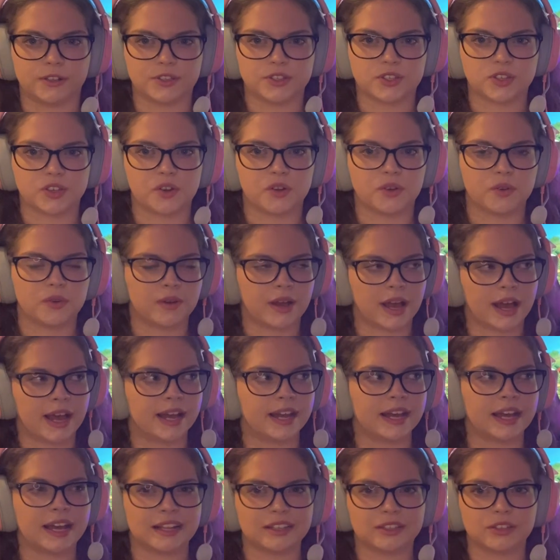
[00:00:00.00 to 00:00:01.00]
So I
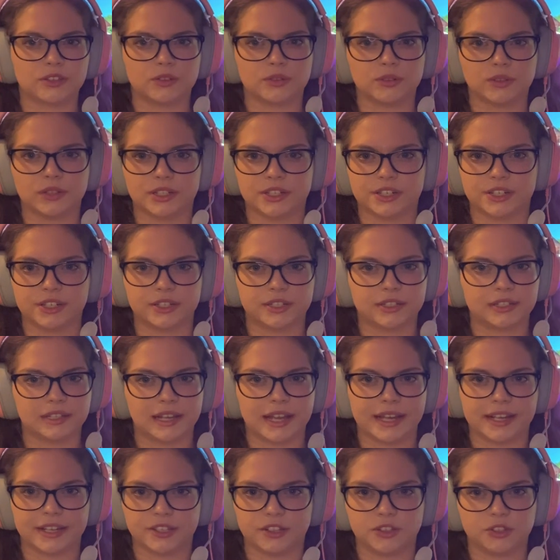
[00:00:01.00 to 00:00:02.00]
had to learn
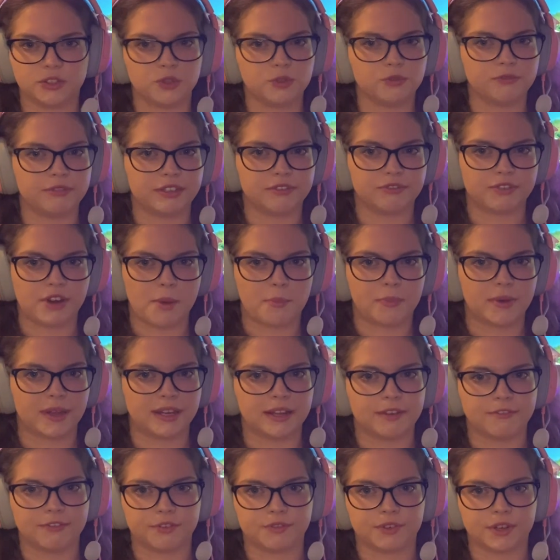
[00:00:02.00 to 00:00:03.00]
like the UV wrap
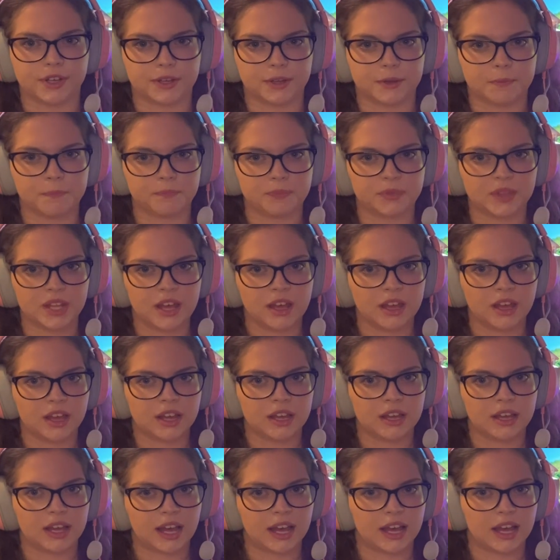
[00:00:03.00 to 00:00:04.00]
and everything.
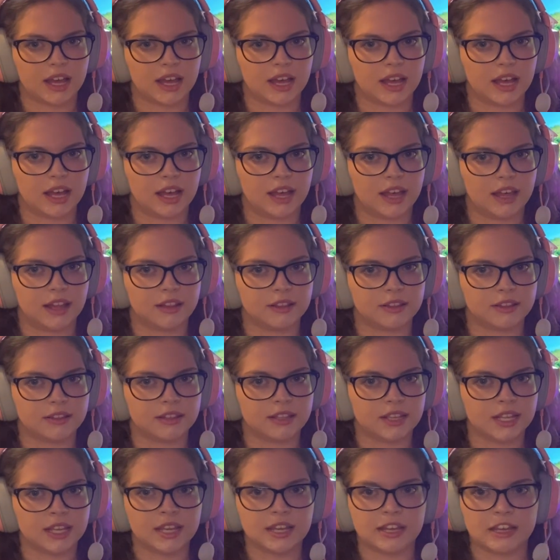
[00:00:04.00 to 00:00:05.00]
And
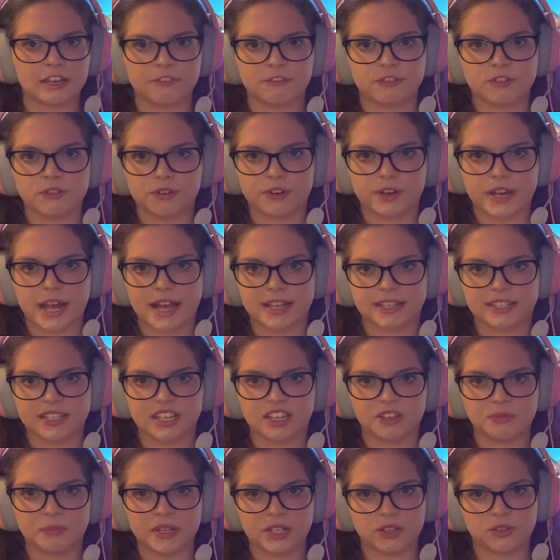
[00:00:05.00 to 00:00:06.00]
if you were
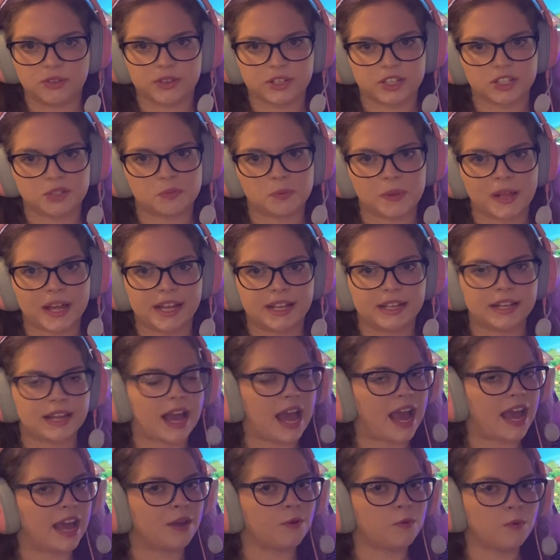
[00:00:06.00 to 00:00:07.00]
asking me to explain,
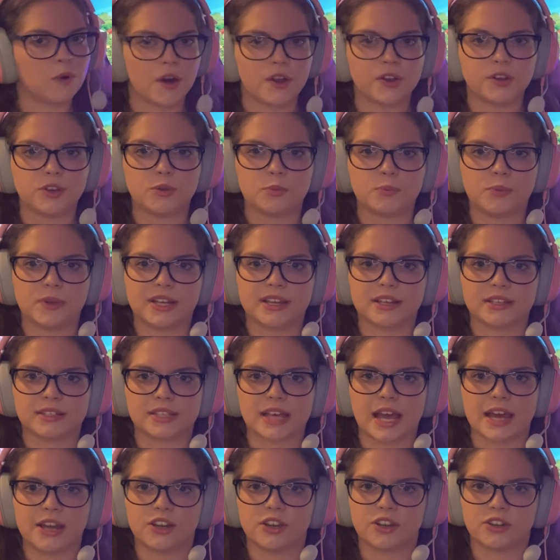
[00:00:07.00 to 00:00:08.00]
I won't
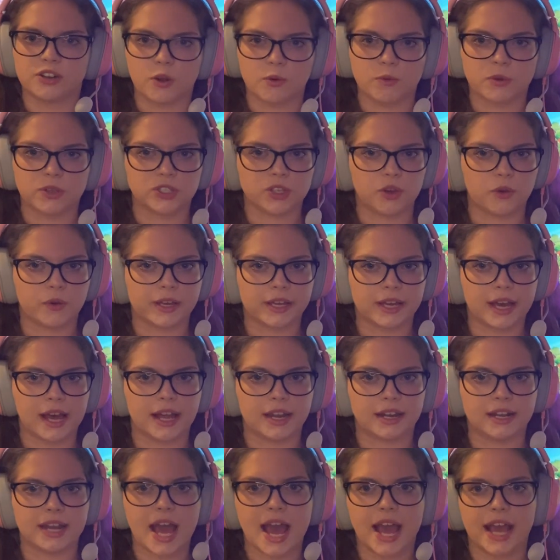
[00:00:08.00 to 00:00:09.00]
because I don't know what's going
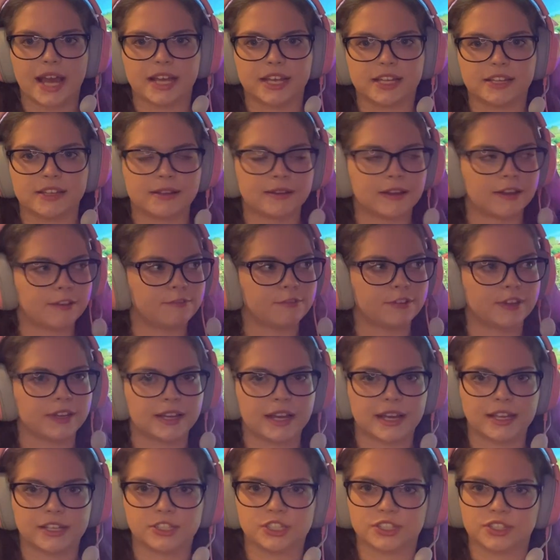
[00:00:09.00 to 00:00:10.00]
on. I
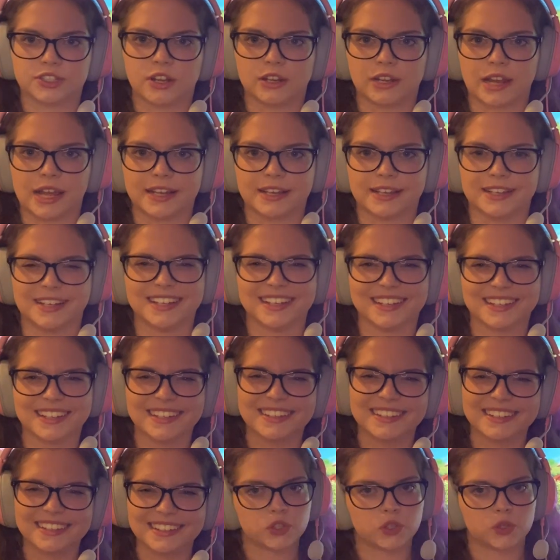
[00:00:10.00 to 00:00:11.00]
think I just got lucky.
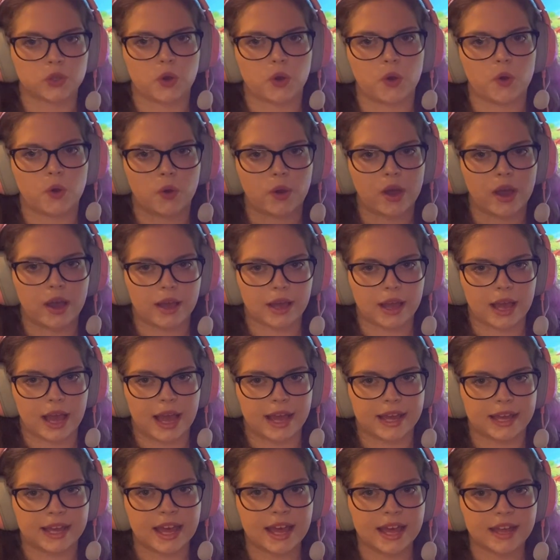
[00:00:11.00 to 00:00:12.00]
So
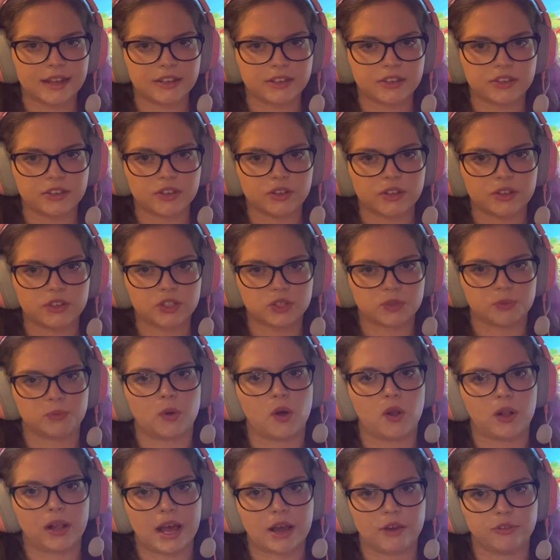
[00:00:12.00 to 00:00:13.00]
I had the
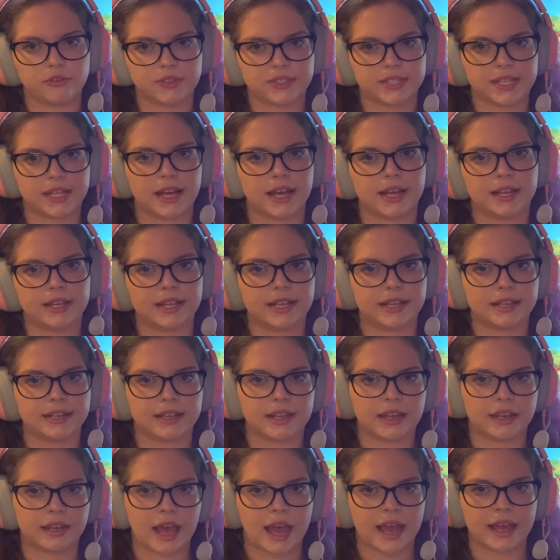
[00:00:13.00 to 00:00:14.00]
small house done and
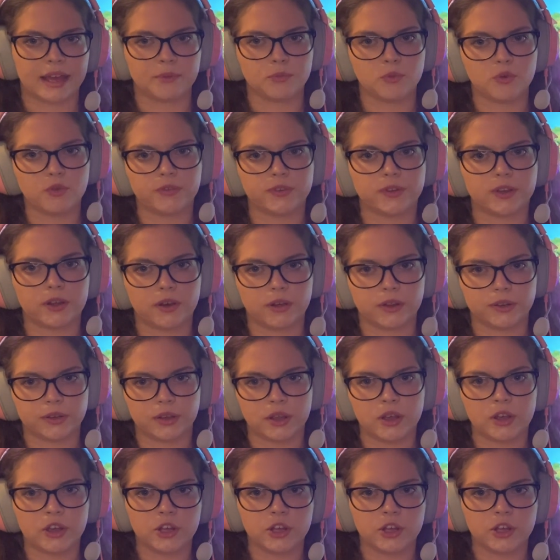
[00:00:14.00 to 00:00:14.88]
then I moved on